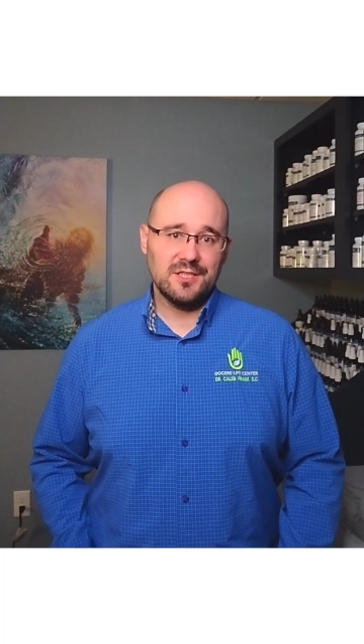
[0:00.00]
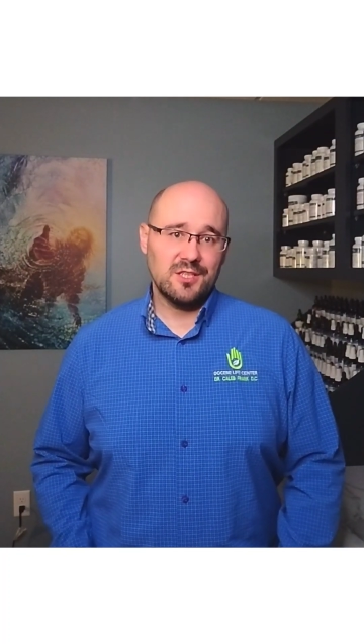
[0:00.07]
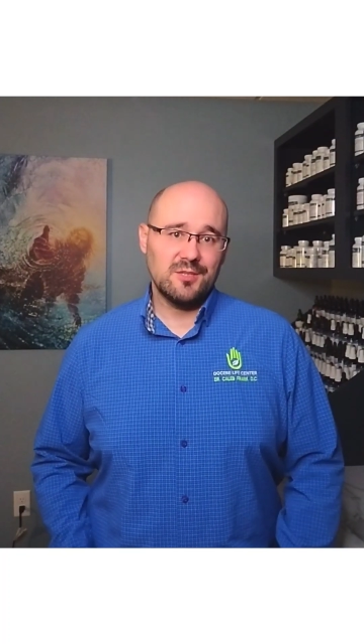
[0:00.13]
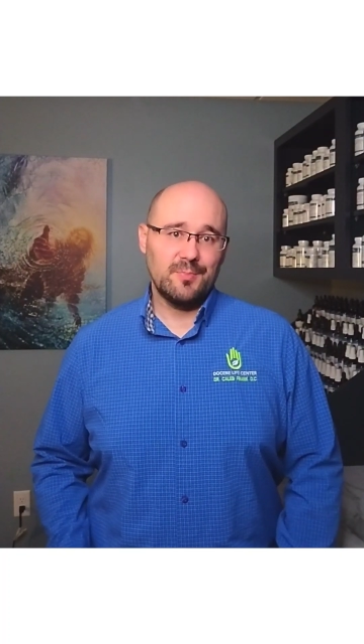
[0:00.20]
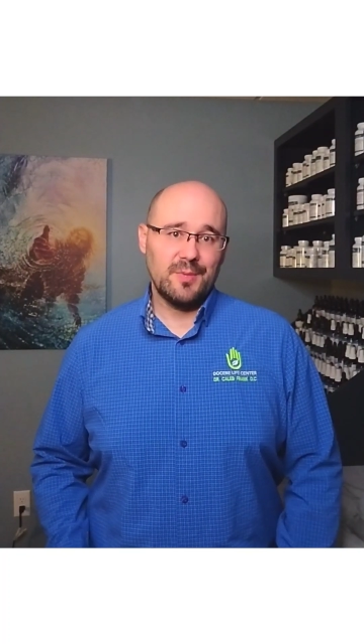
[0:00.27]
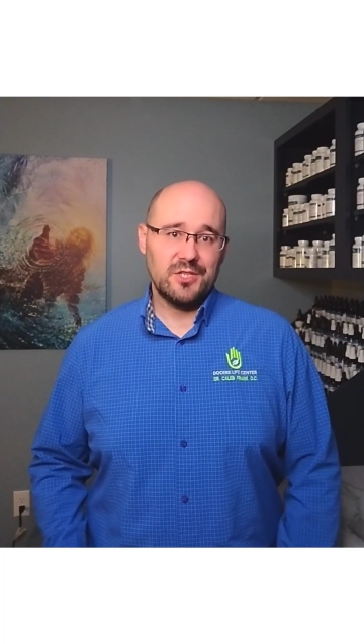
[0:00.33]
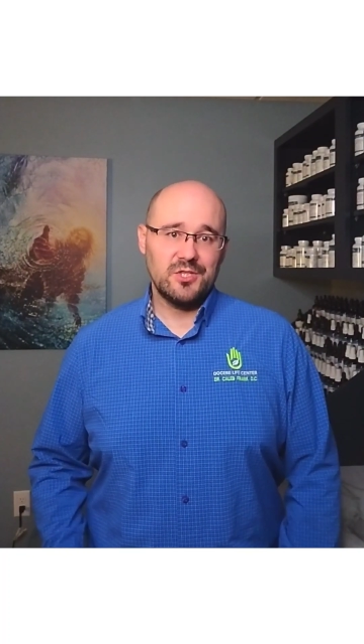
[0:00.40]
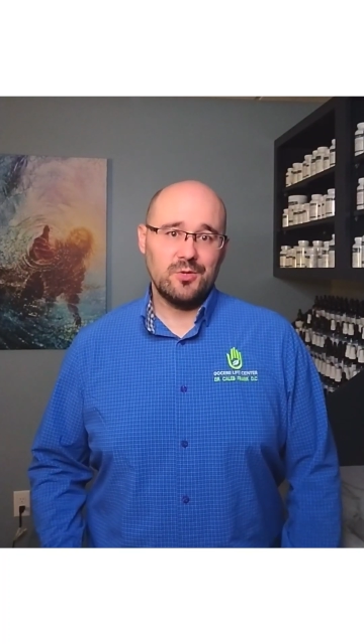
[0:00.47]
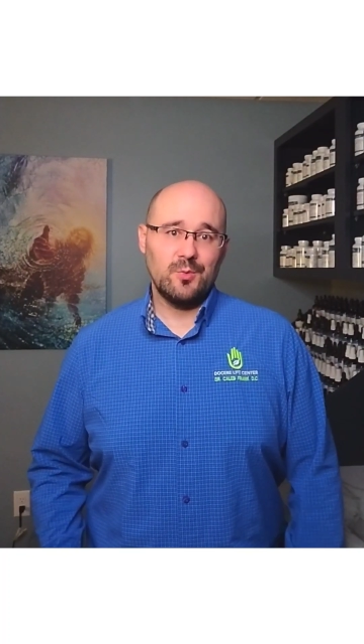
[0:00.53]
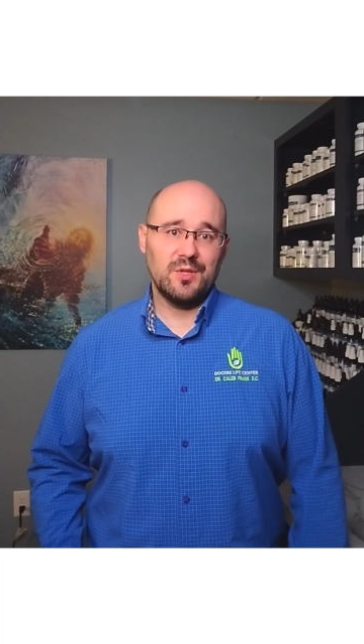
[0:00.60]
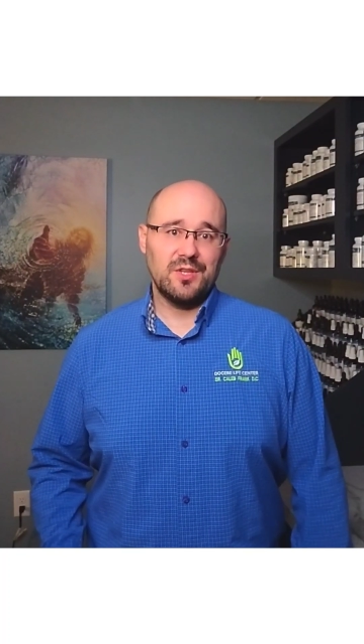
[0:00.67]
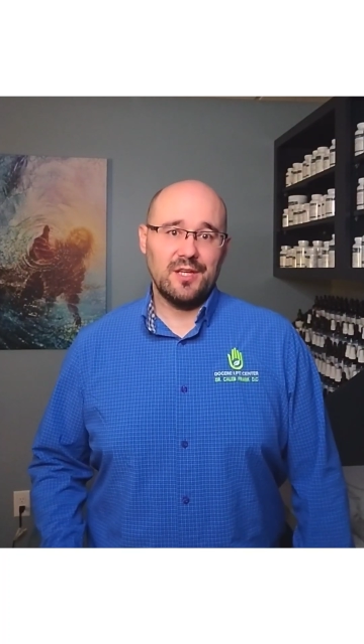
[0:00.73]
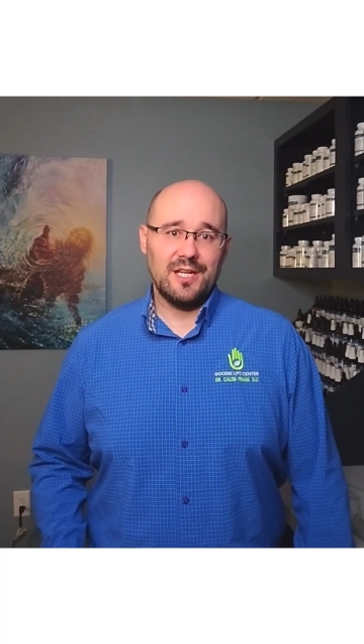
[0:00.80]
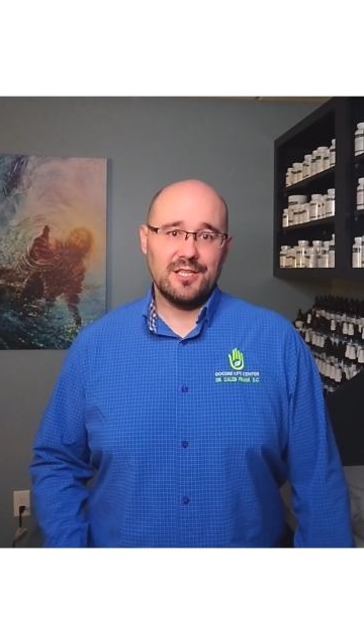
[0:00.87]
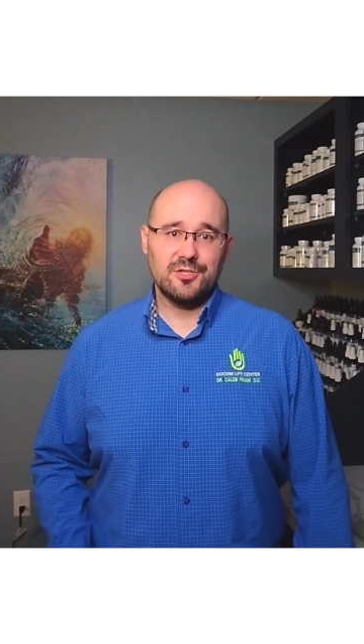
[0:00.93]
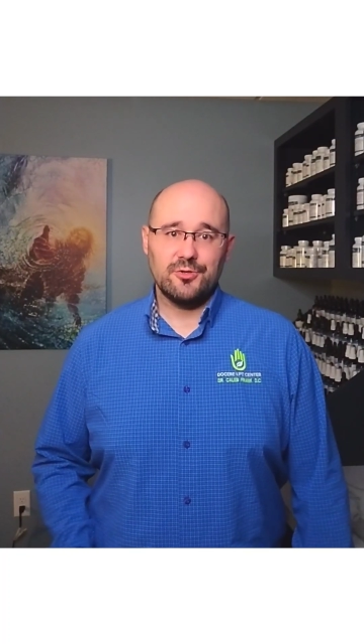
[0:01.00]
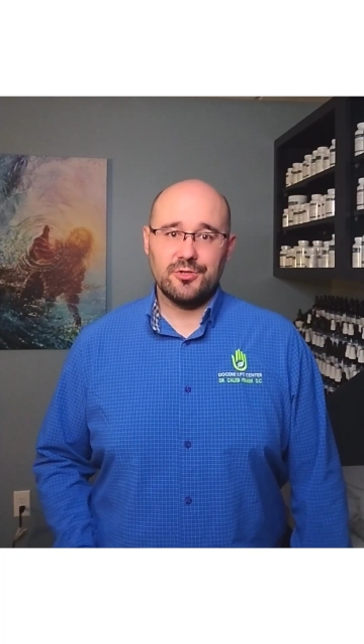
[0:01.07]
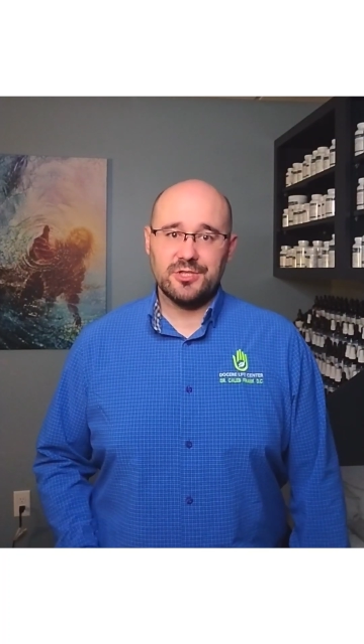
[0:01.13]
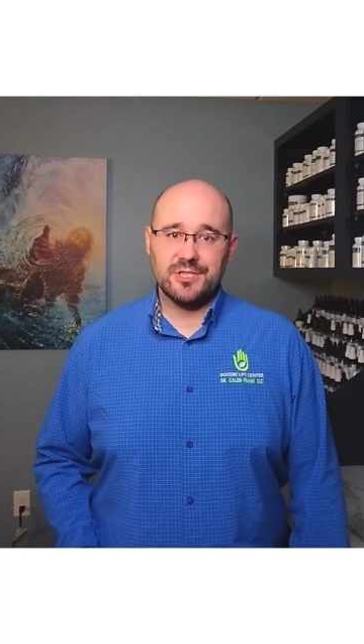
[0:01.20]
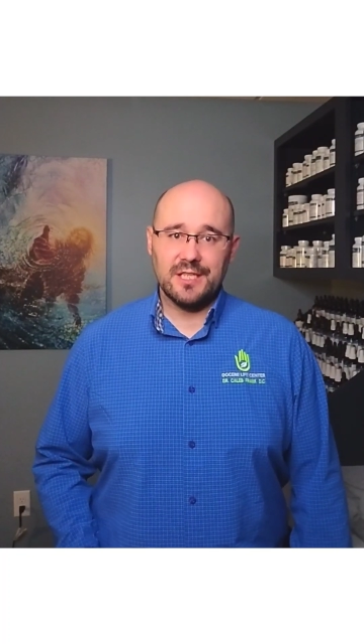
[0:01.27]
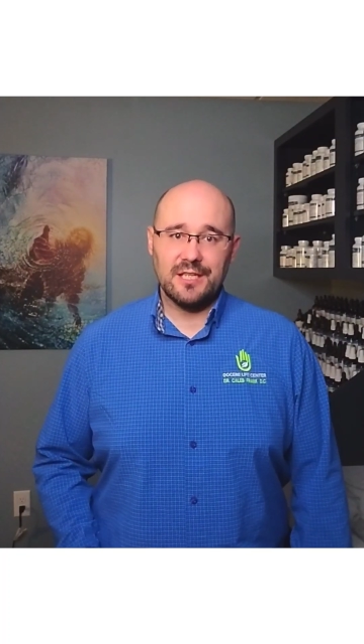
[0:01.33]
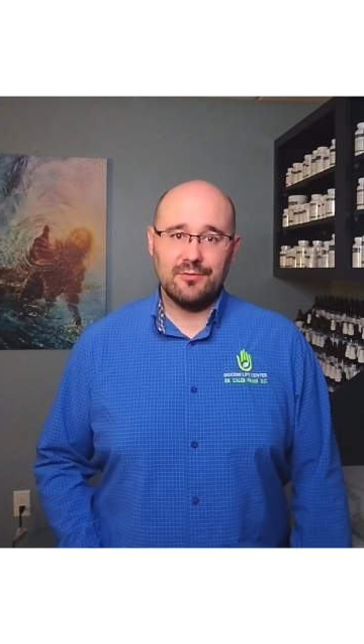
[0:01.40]
especially with
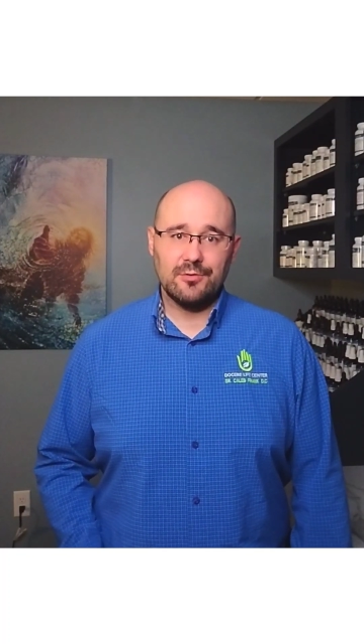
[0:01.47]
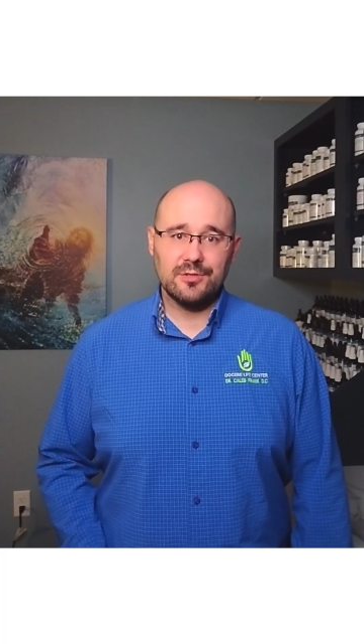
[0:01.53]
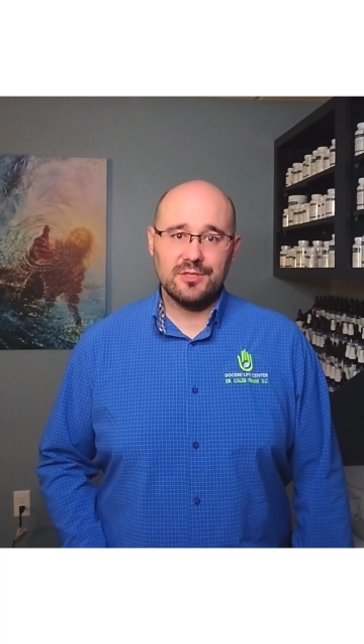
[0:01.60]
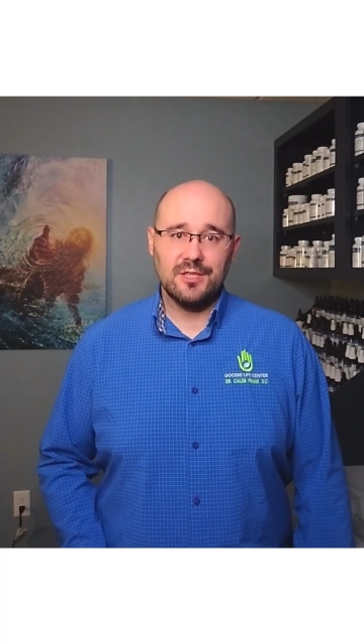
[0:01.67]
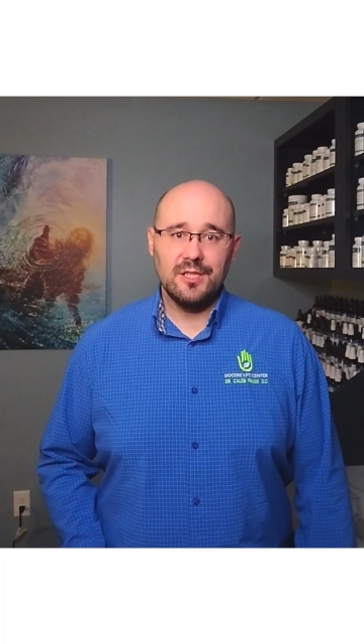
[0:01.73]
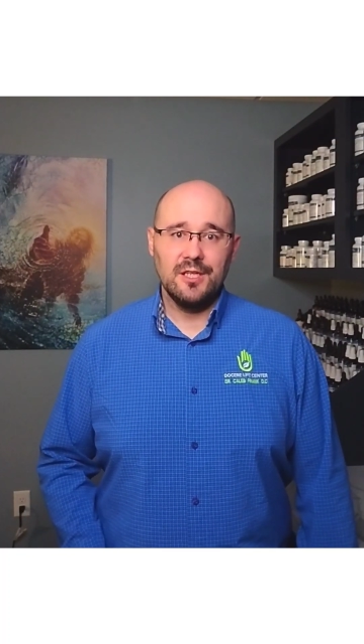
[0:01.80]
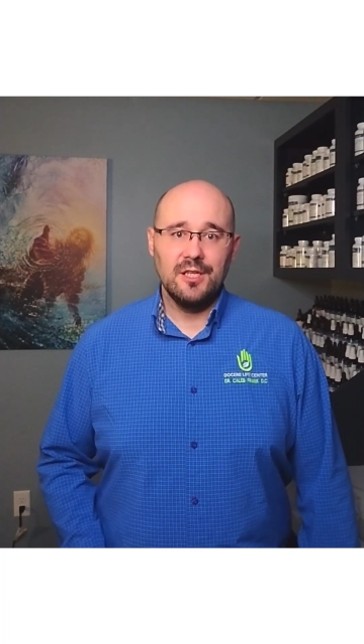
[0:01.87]
estrogen levels,